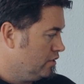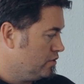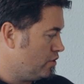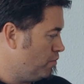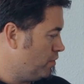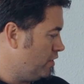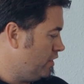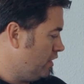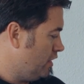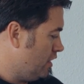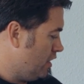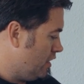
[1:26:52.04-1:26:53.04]
So one of
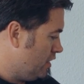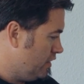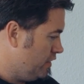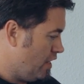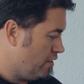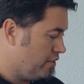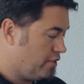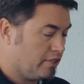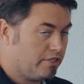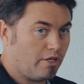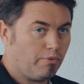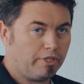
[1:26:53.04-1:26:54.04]
the other
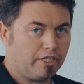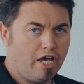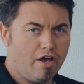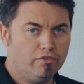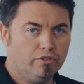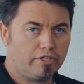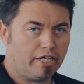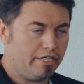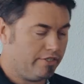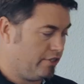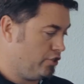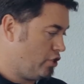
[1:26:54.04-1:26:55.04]
things that we can have a look at
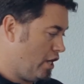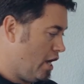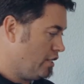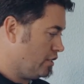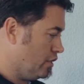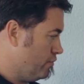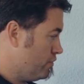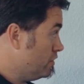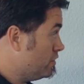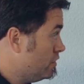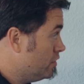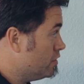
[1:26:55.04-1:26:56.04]
is the charging of the
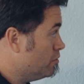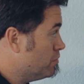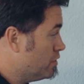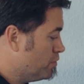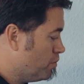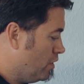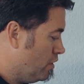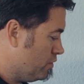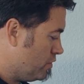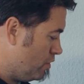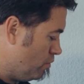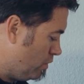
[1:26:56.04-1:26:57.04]
systems as well.
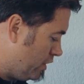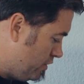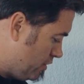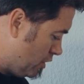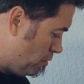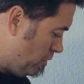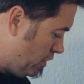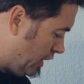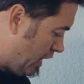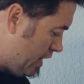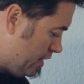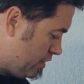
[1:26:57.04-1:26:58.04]
So what is the
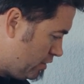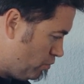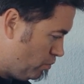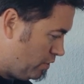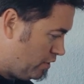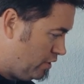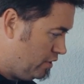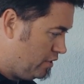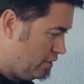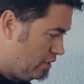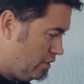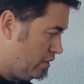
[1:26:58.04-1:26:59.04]
communication
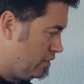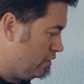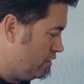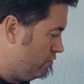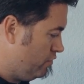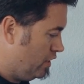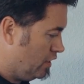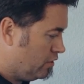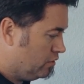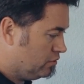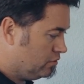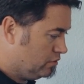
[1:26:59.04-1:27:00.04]
within the
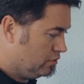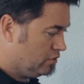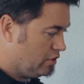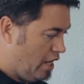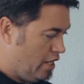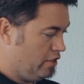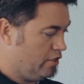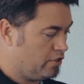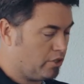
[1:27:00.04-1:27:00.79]
vehicle and the